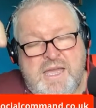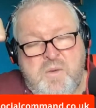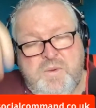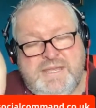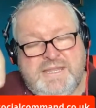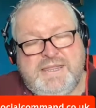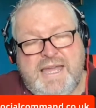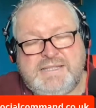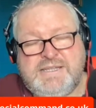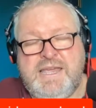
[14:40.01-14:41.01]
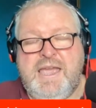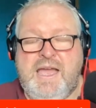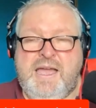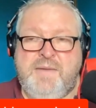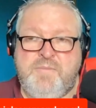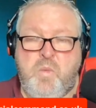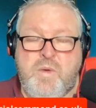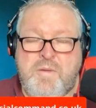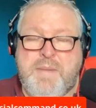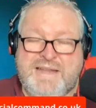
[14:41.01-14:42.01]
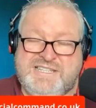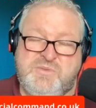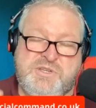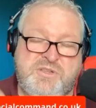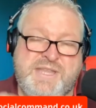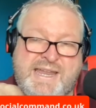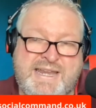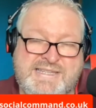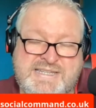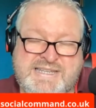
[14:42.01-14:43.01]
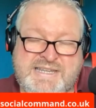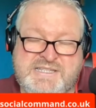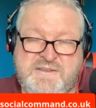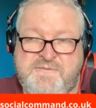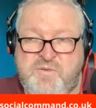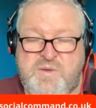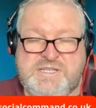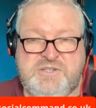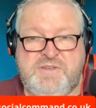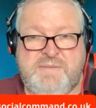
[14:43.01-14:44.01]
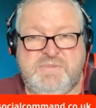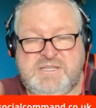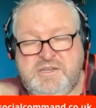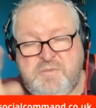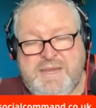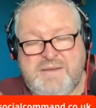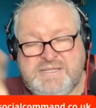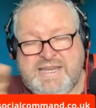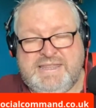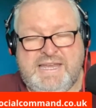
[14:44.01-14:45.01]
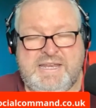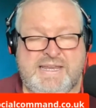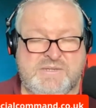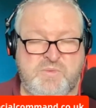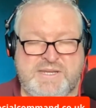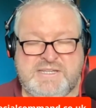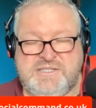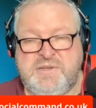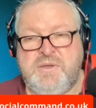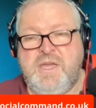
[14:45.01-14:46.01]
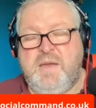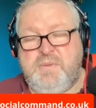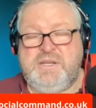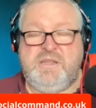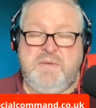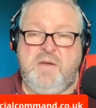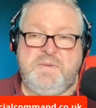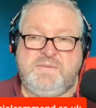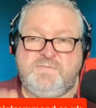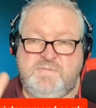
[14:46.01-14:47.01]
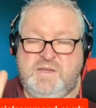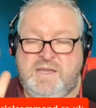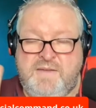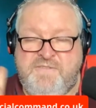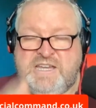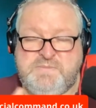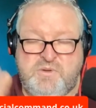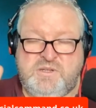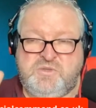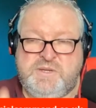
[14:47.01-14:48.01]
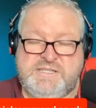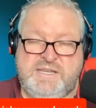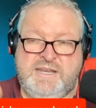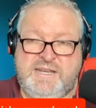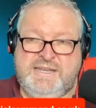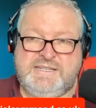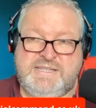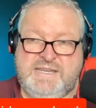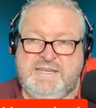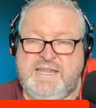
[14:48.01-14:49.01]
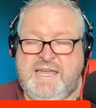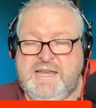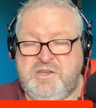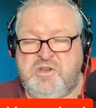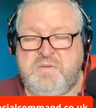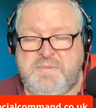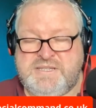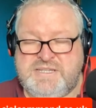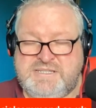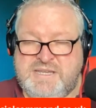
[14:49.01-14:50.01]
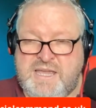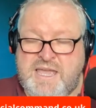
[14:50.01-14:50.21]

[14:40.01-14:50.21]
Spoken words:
within that. We're about to switch on the analytic data for Instagram, so you'll be able to get that in the next week or two. But at the moment, Facebook, Twitter, LinkedIn, Google My Business